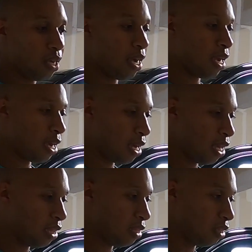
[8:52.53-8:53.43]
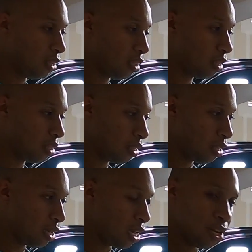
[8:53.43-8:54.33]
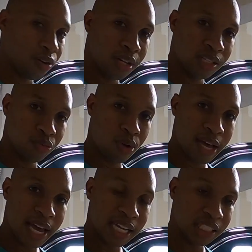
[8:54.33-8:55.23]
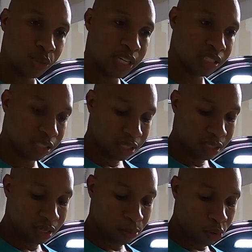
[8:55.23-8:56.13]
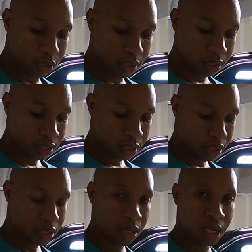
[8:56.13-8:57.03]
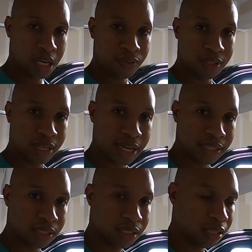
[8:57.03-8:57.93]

And, you know, and this is why I stress the importance of this, guys,